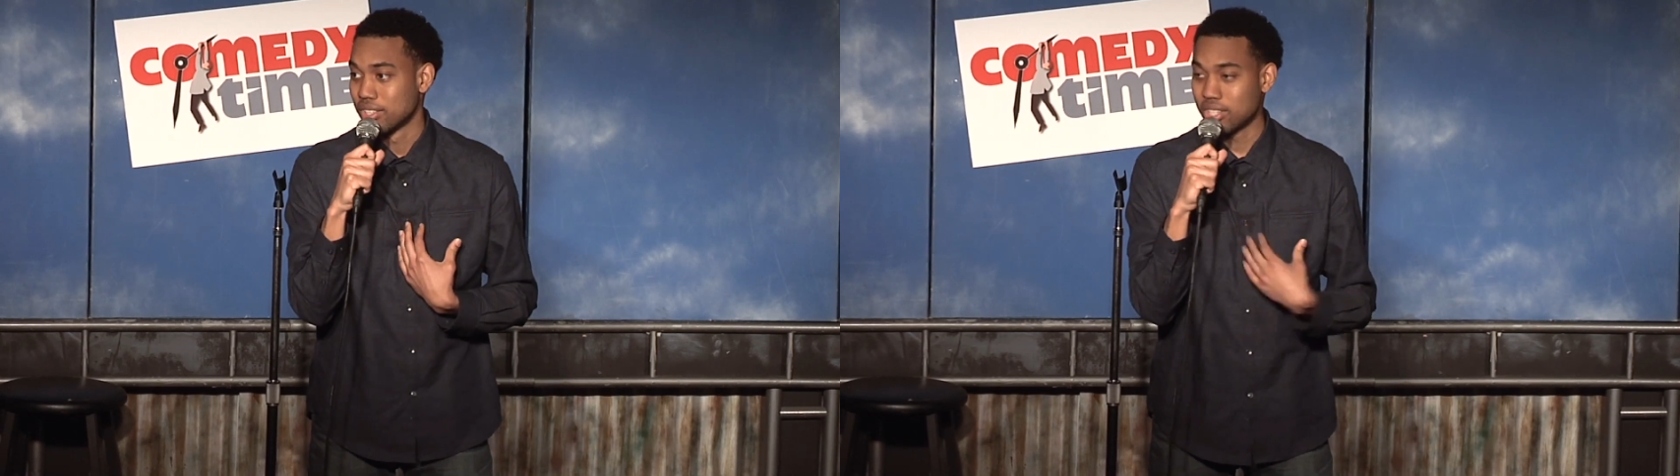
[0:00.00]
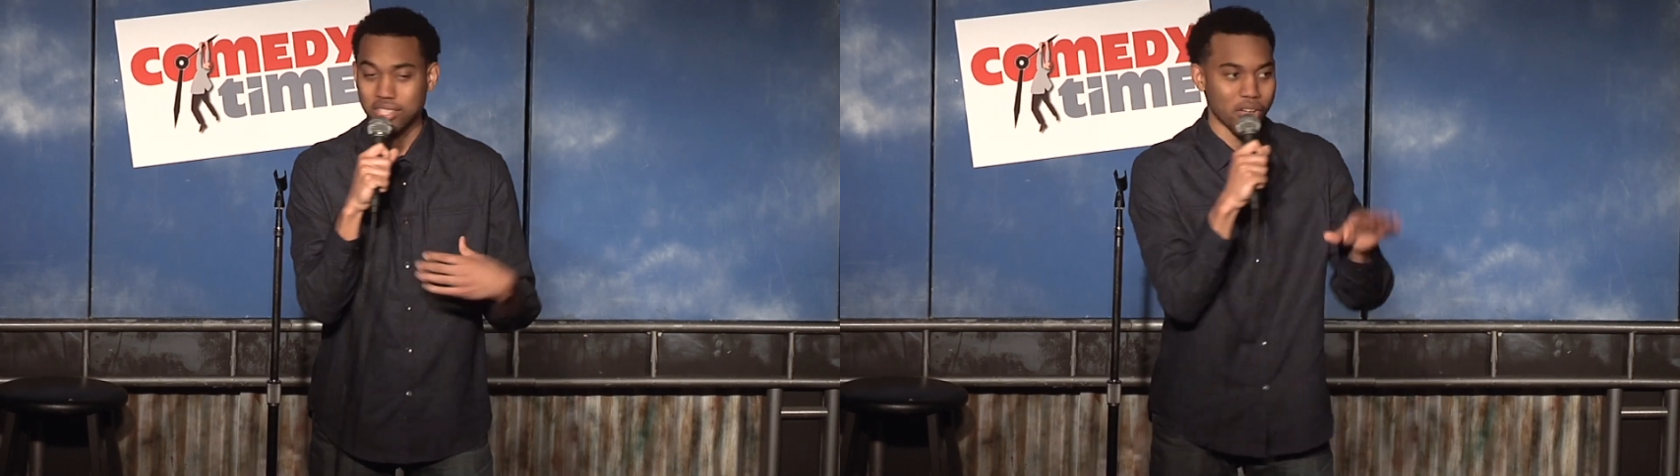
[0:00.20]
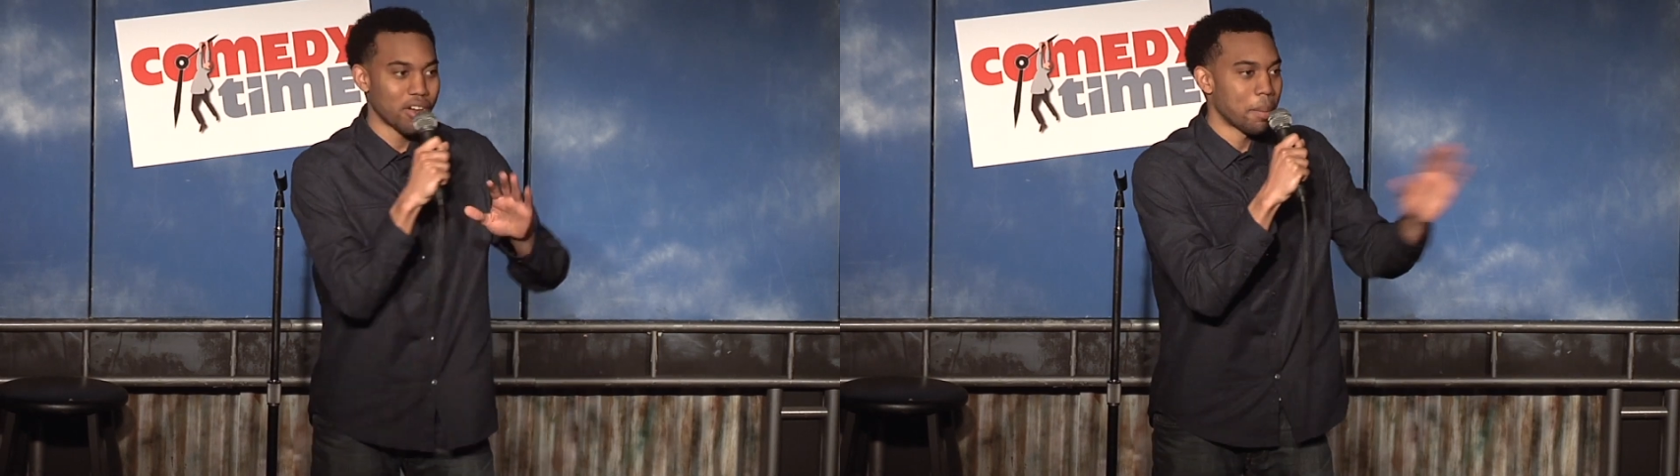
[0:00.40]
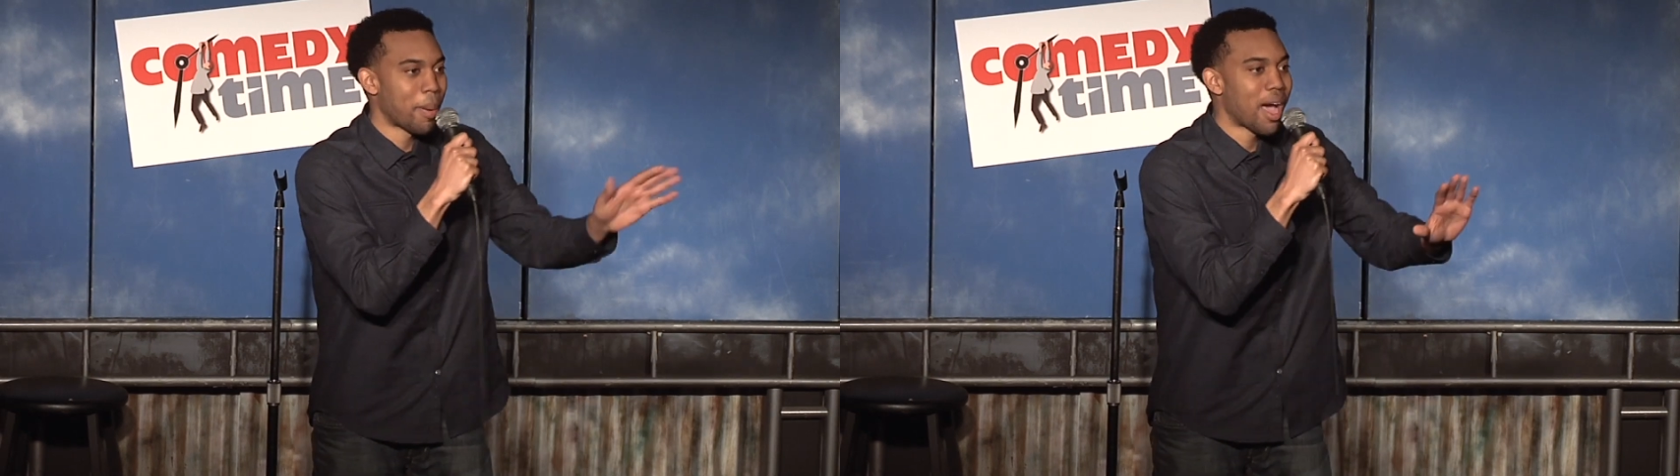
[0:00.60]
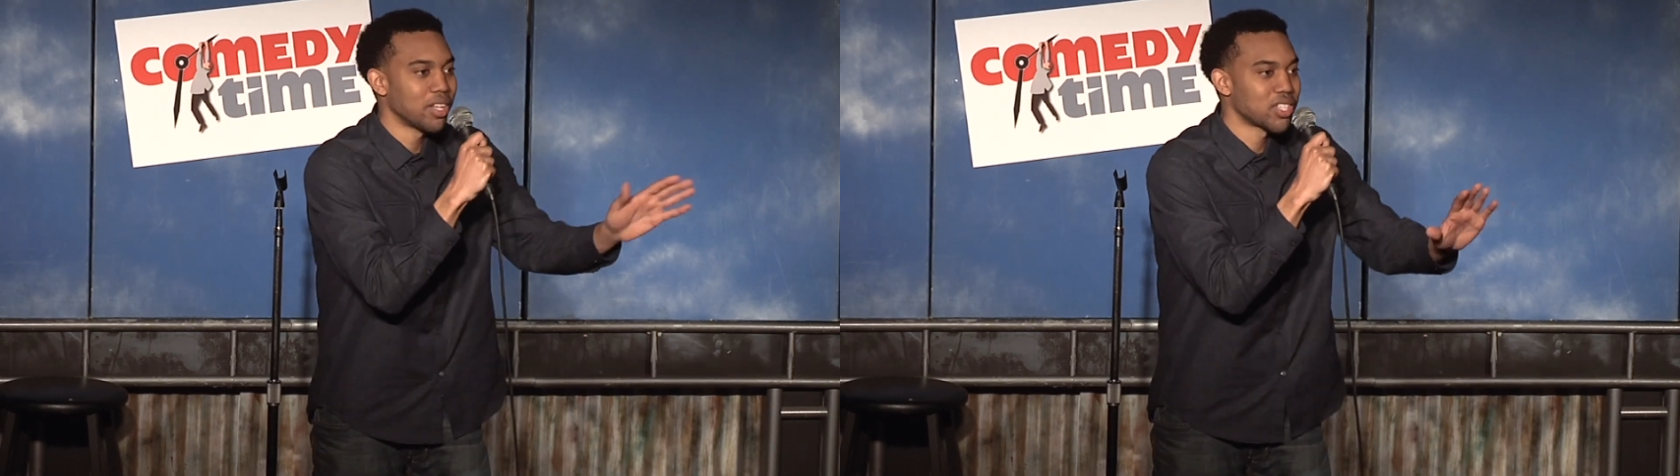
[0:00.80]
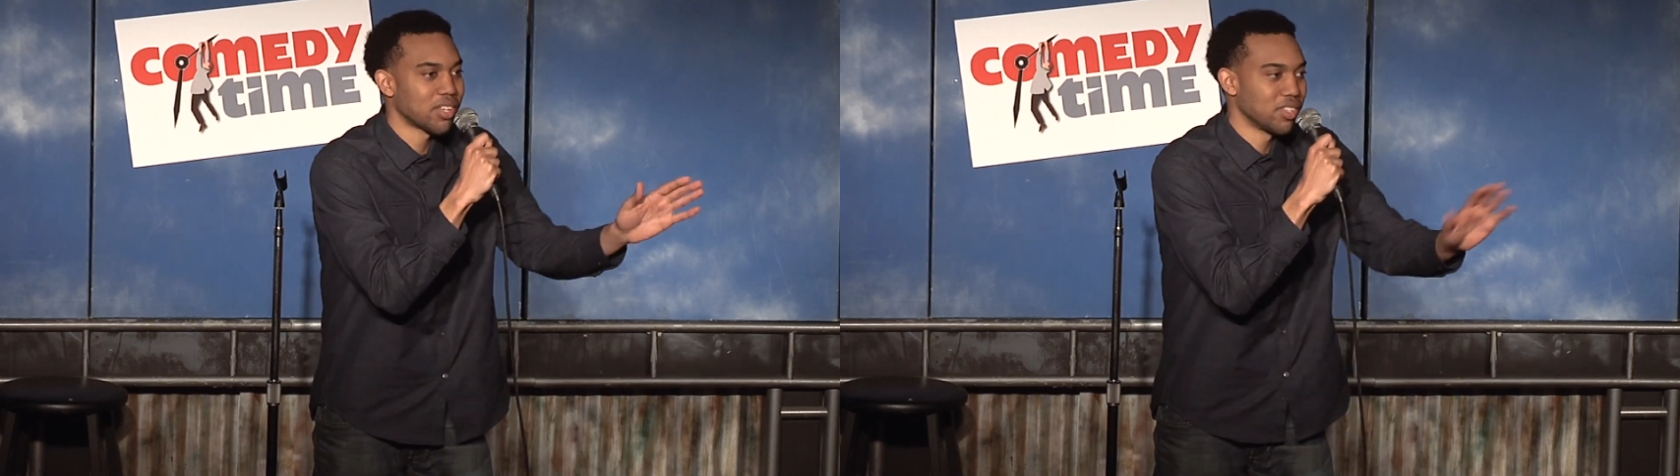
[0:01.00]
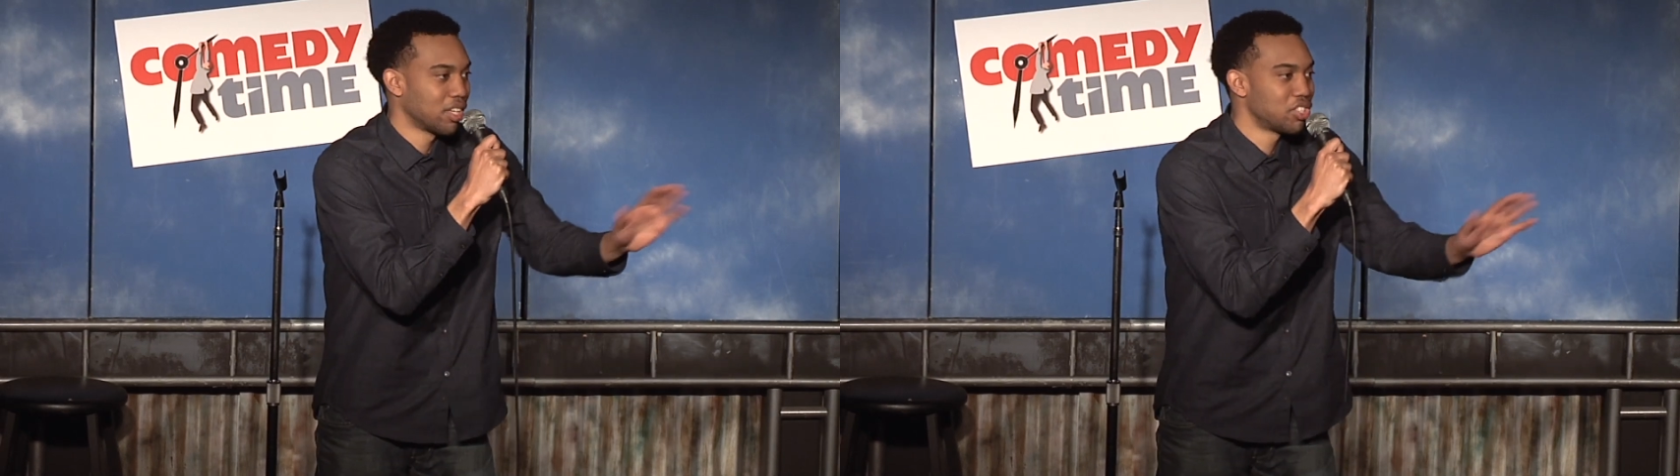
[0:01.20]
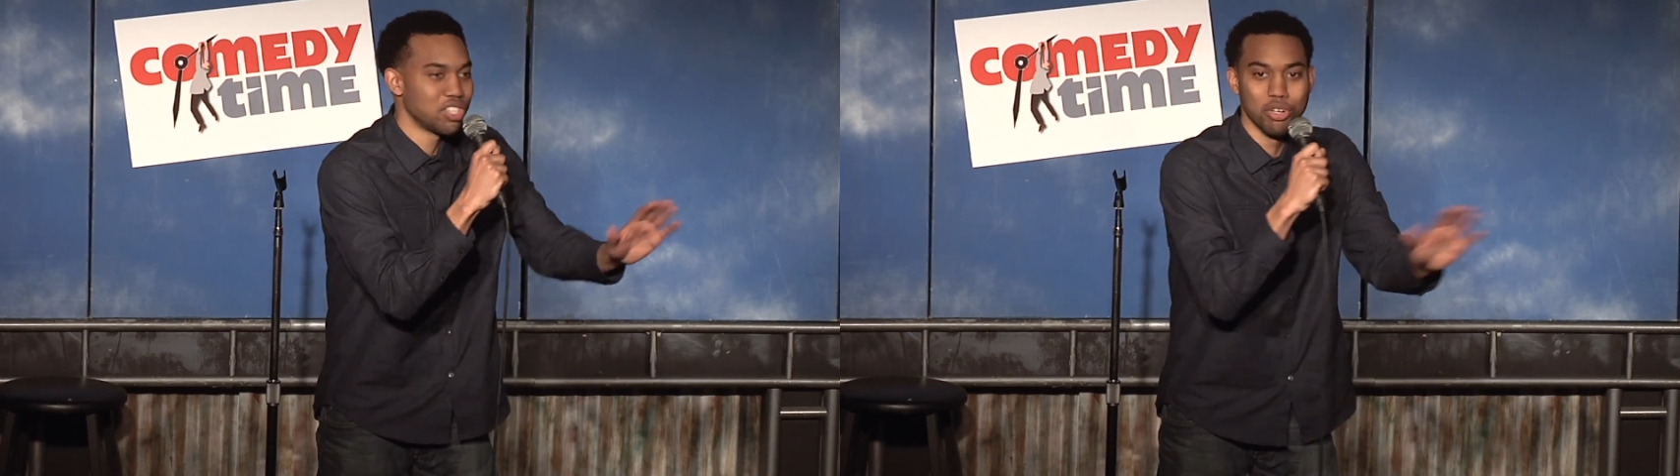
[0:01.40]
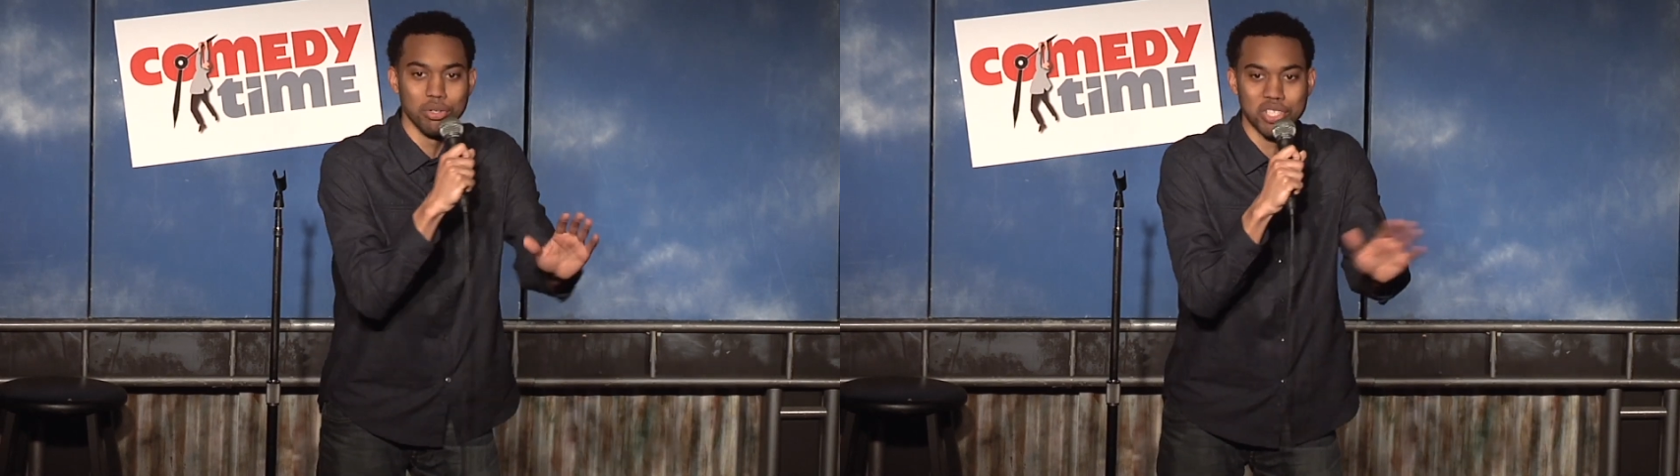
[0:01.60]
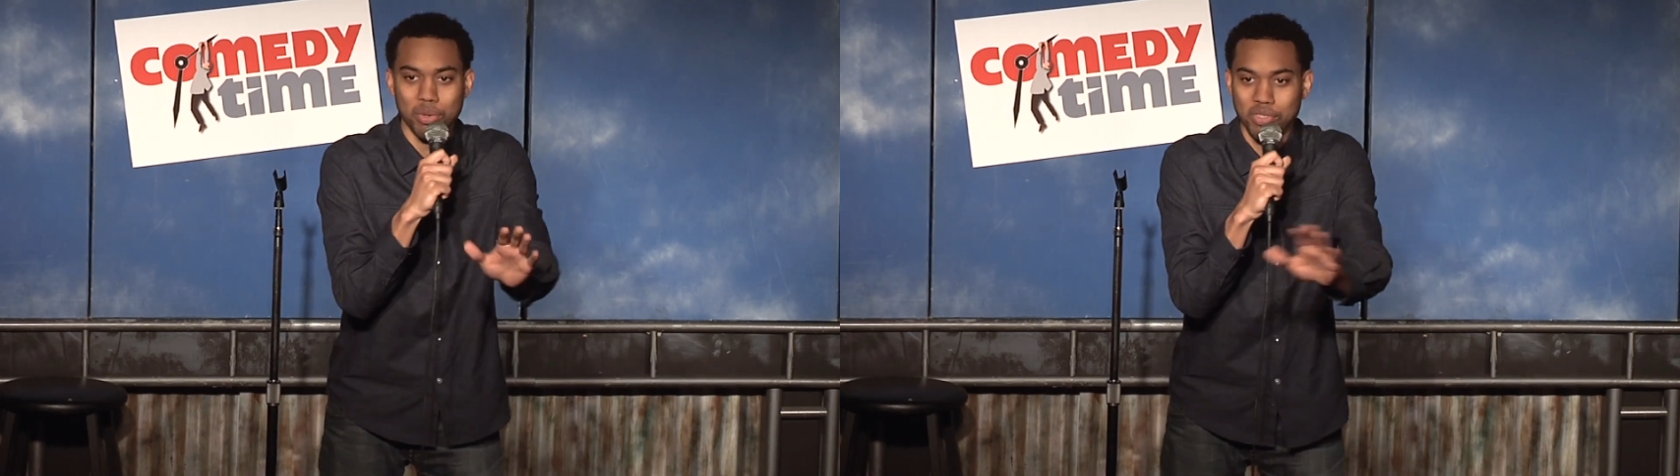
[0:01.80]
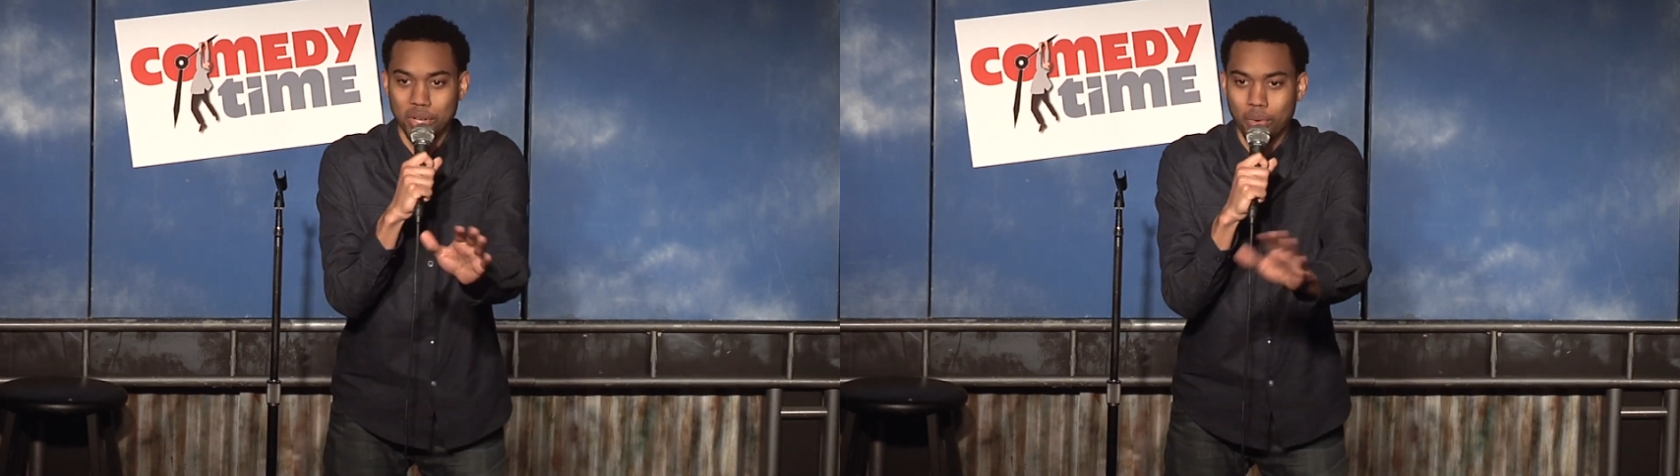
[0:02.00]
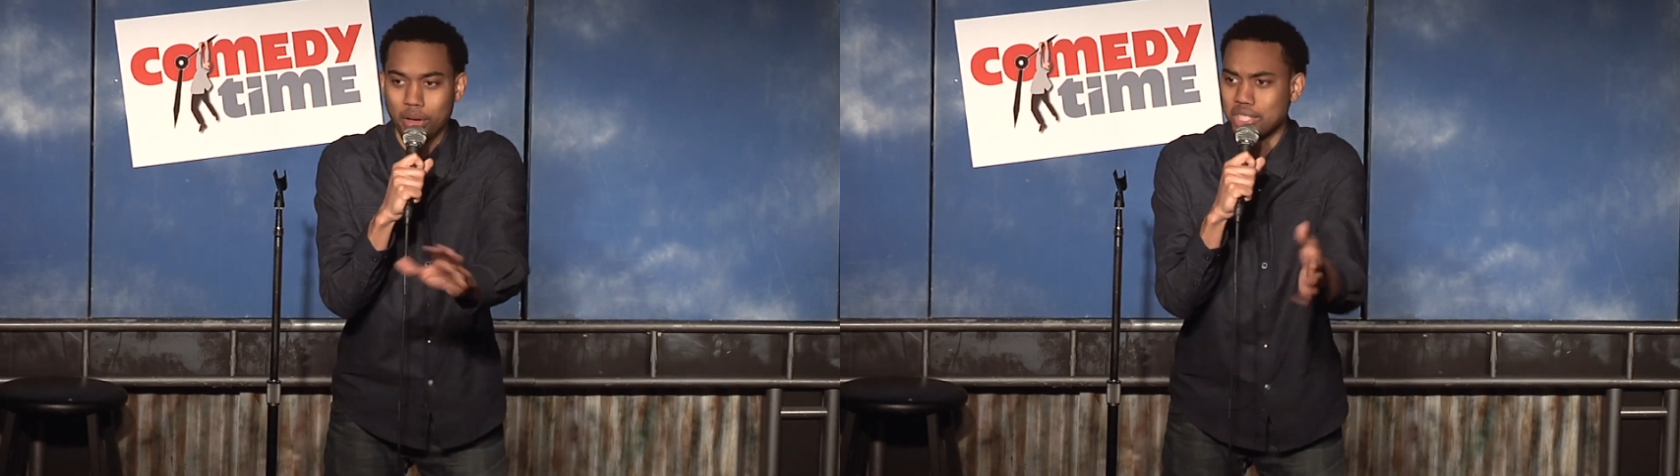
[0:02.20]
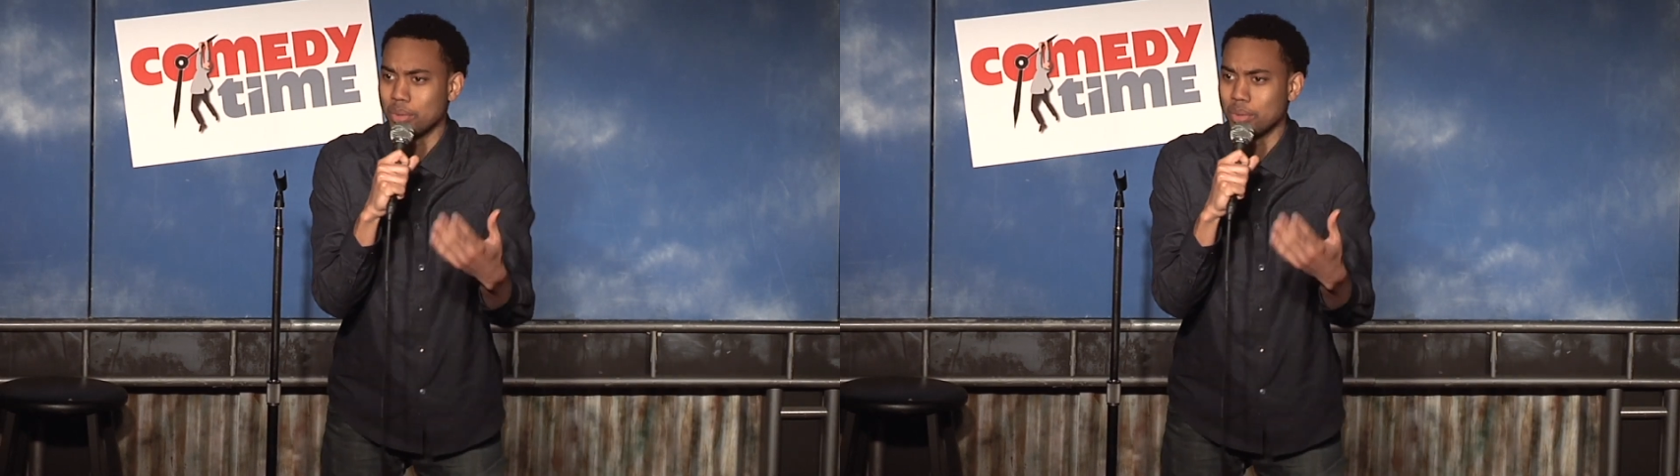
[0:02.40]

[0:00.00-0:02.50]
She started apologizing because she knew she was in the wrong.